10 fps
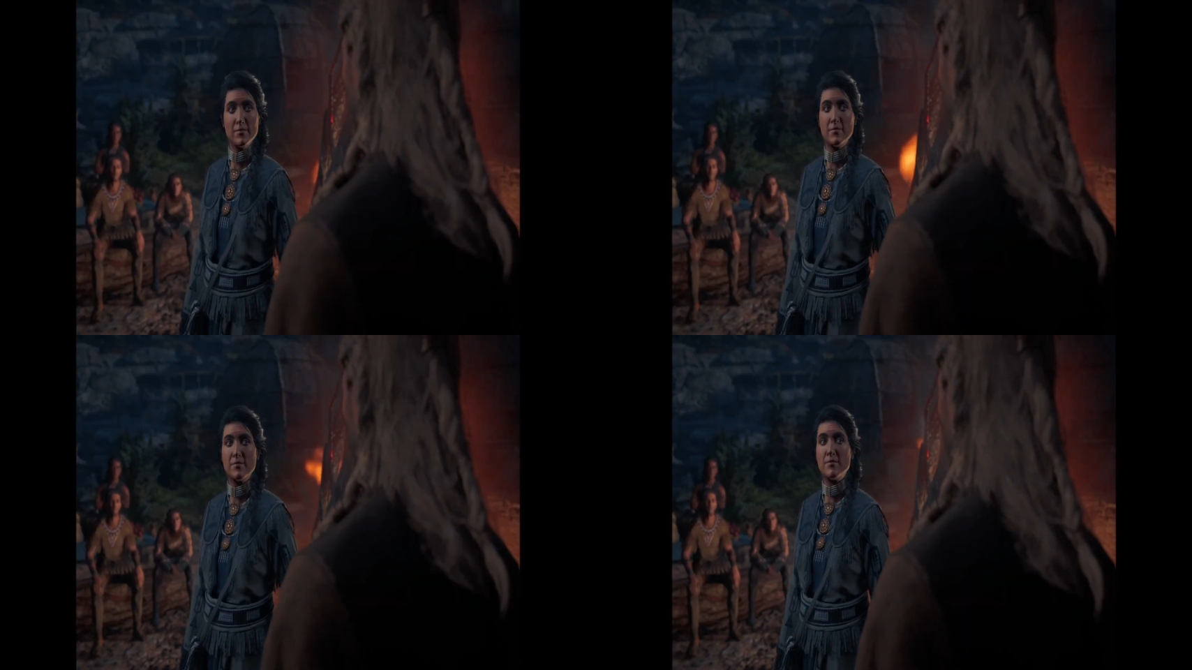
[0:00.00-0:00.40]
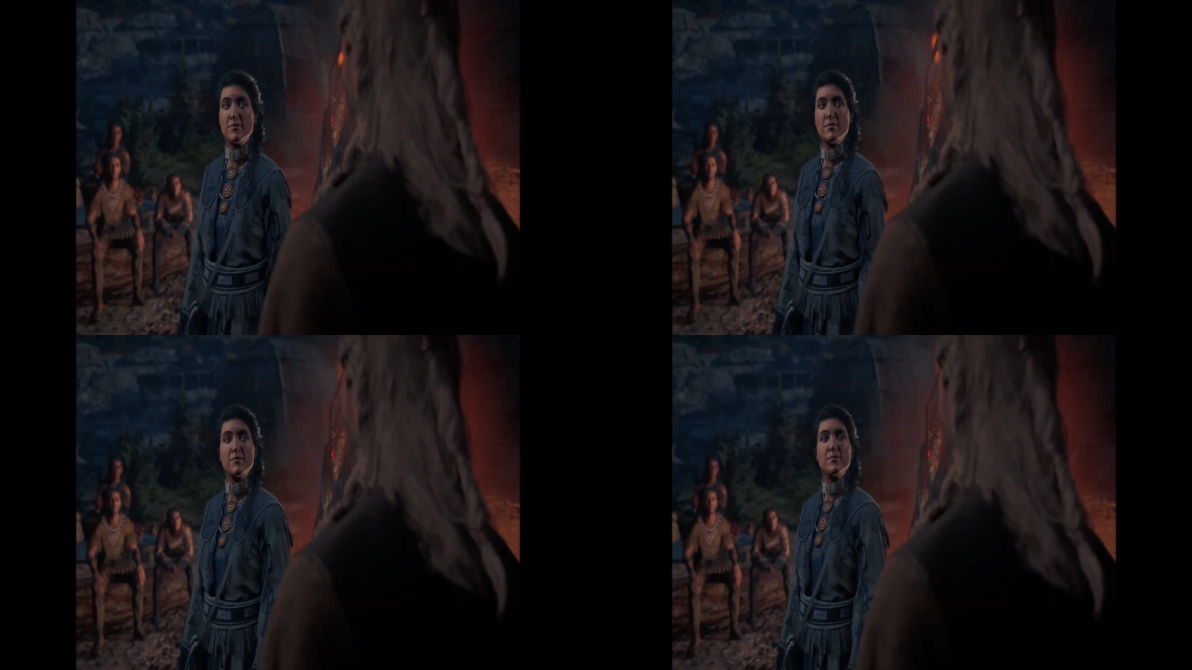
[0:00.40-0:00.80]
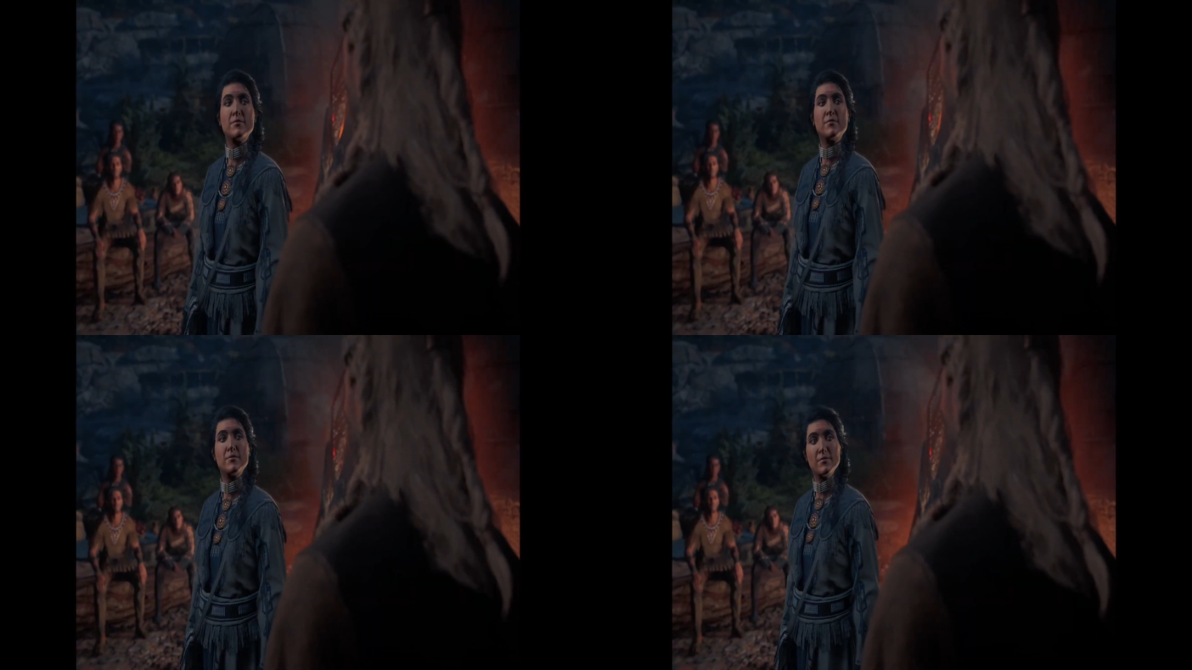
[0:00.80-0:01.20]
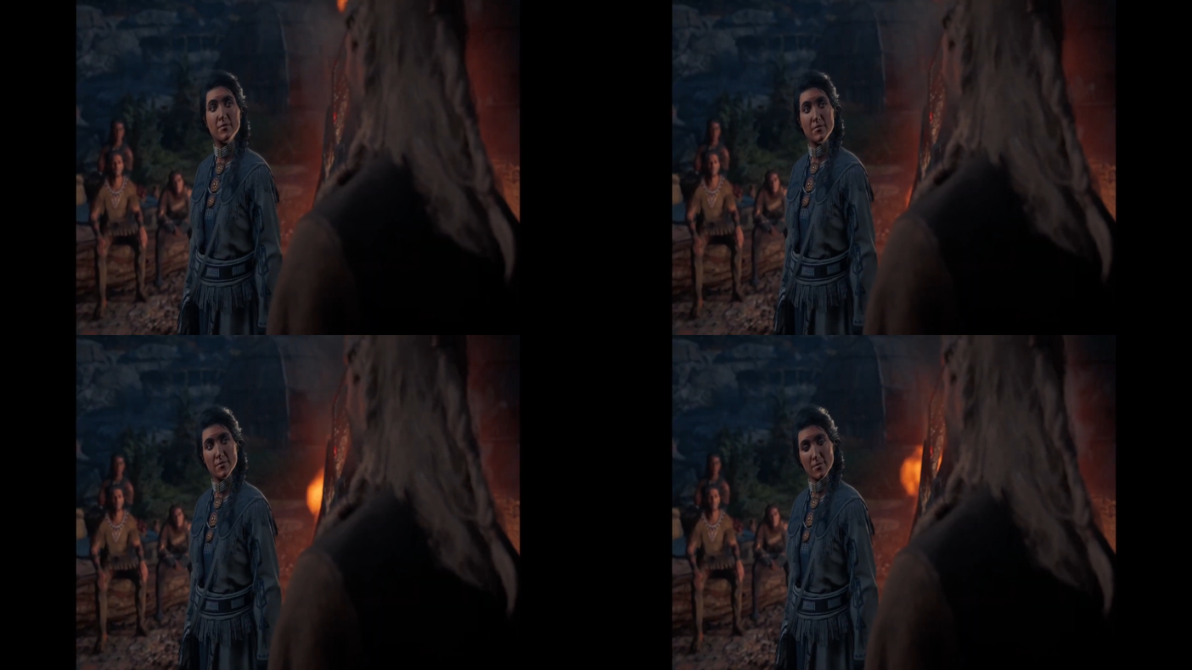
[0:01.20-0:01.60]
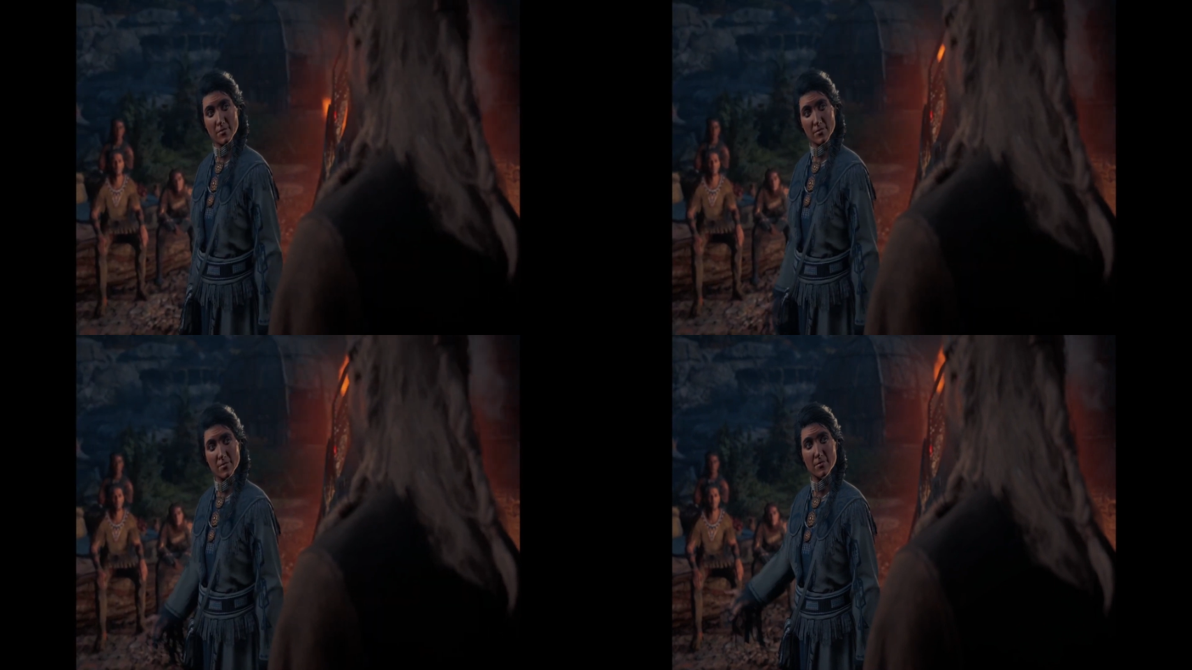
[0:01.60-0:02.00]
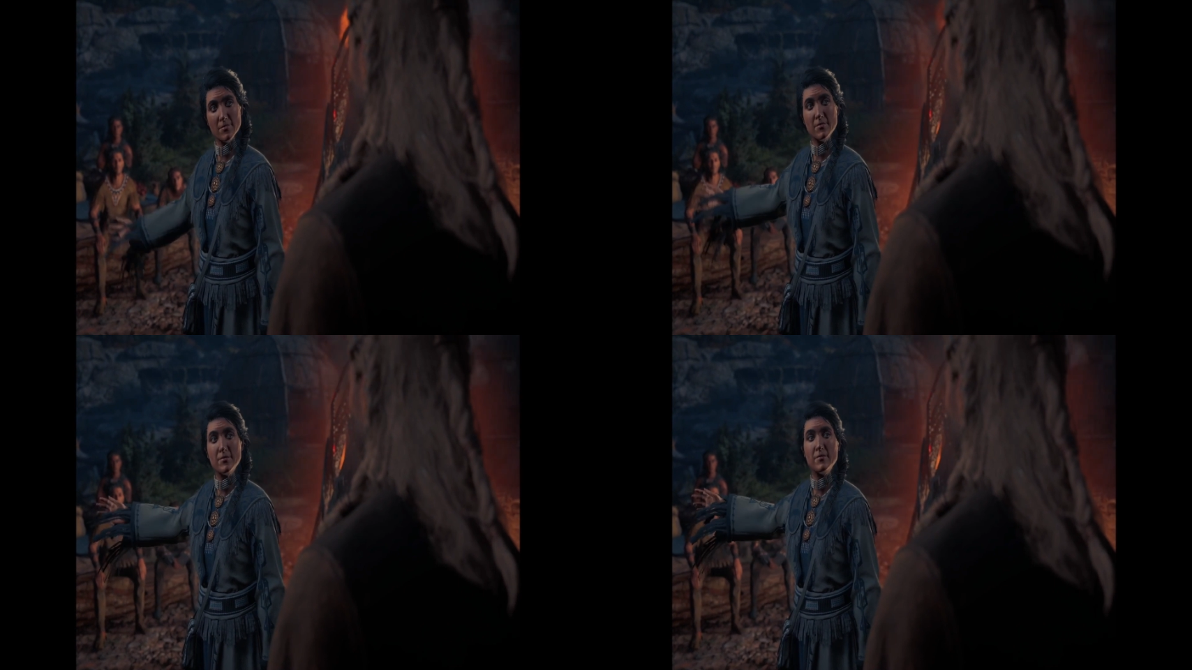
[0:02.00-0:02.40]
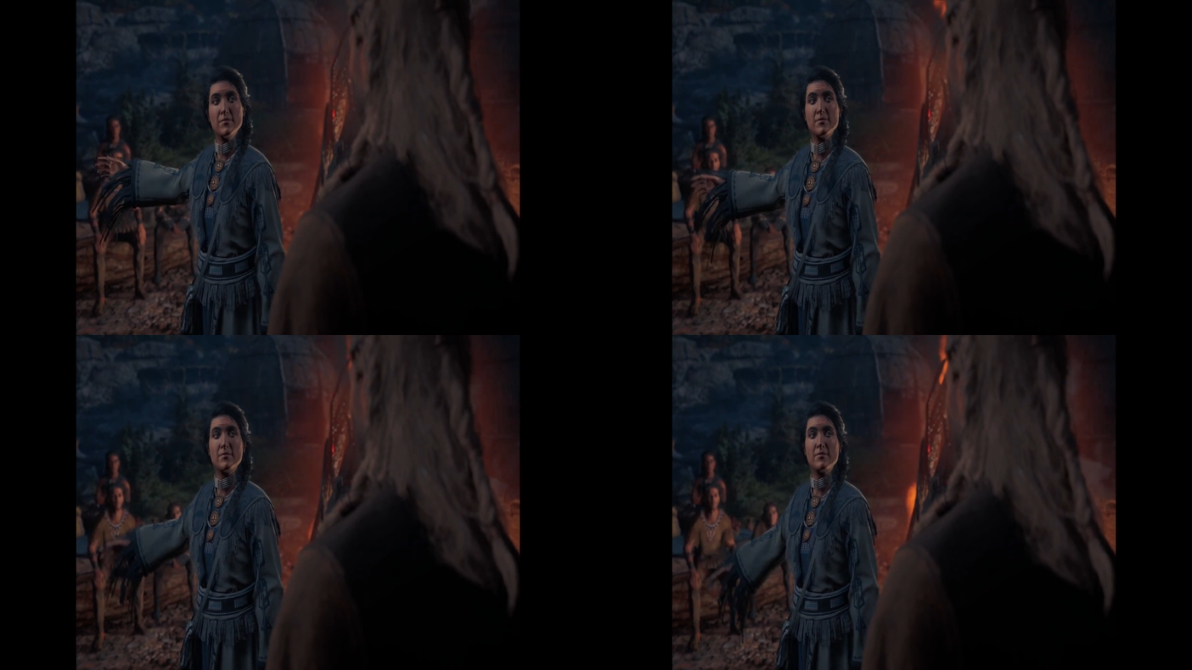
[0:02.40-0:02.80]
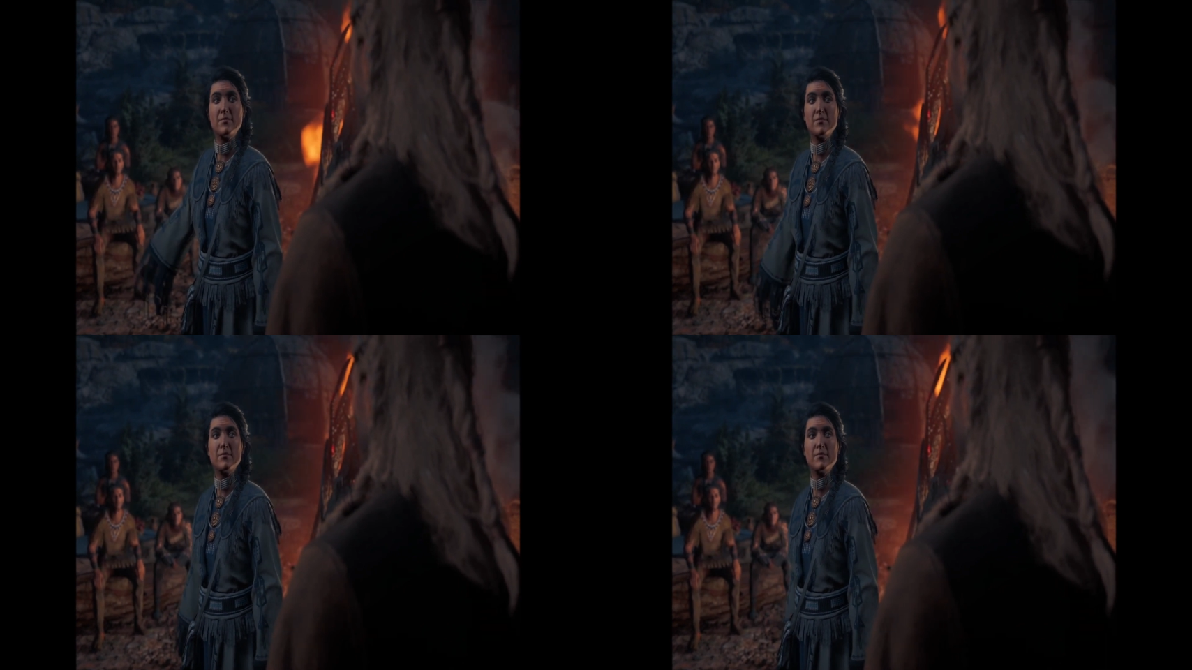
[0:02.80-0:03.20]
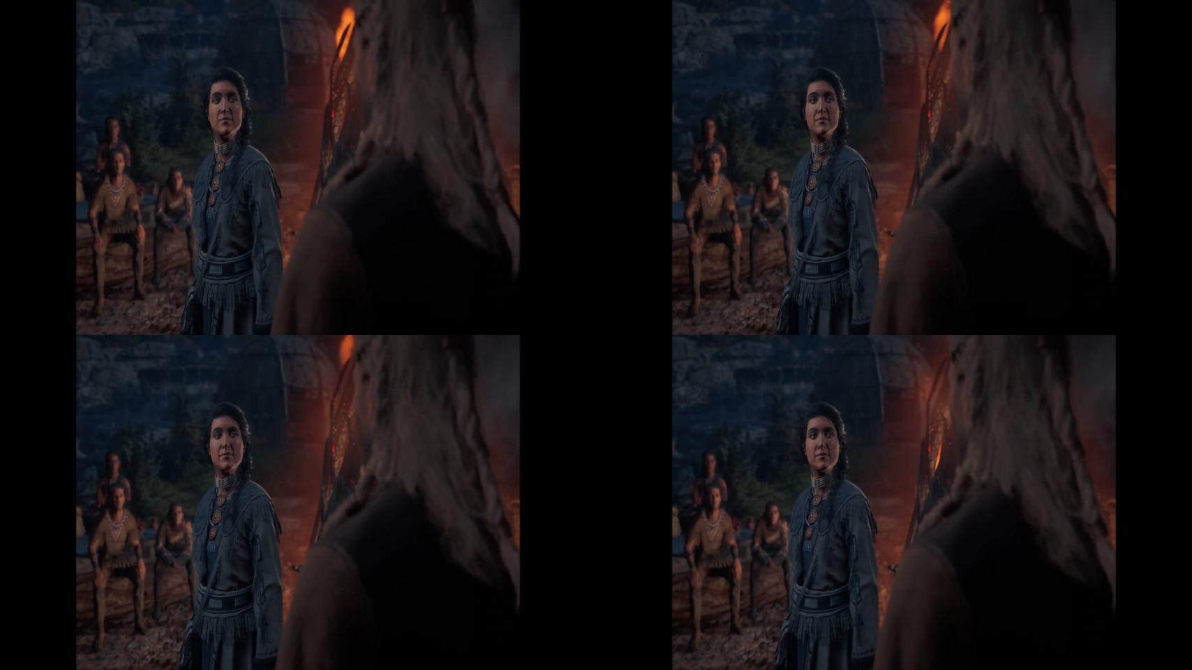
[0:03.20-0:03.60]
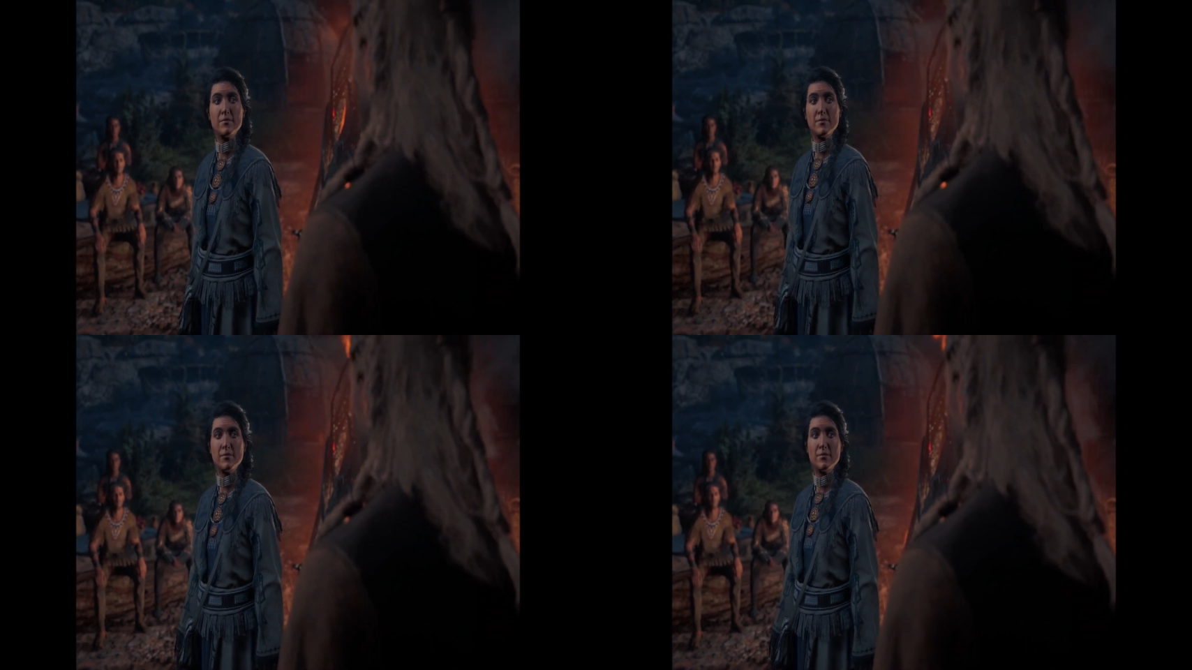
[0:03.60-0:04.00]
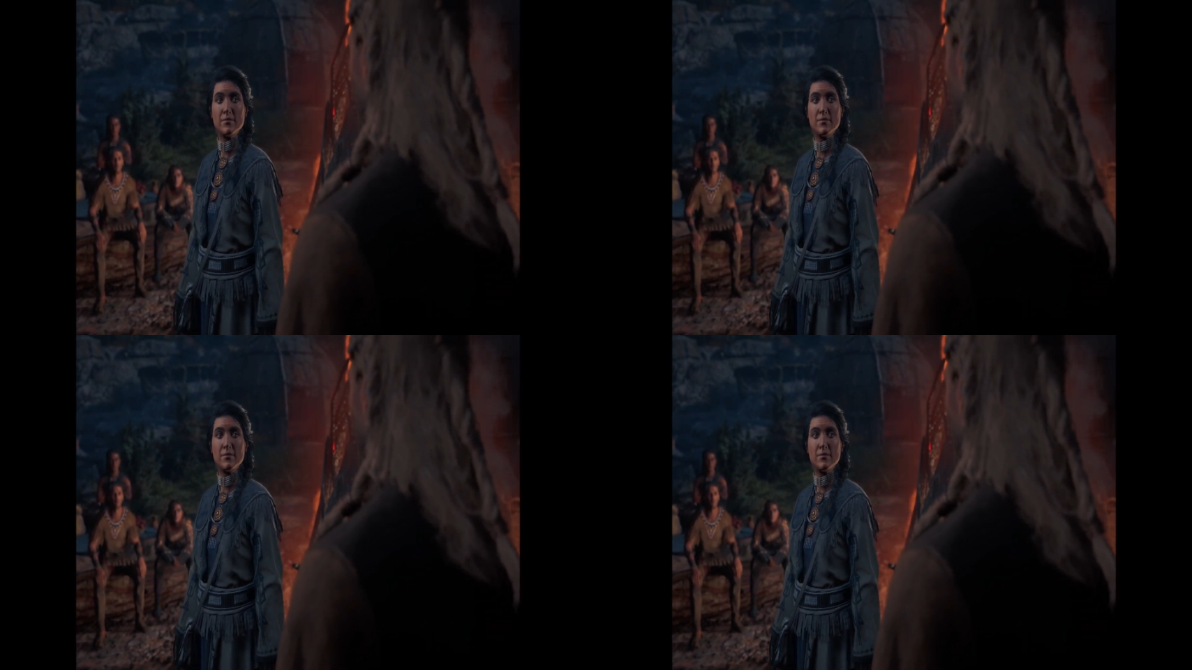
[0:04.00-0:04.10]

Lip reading: (no one is talking)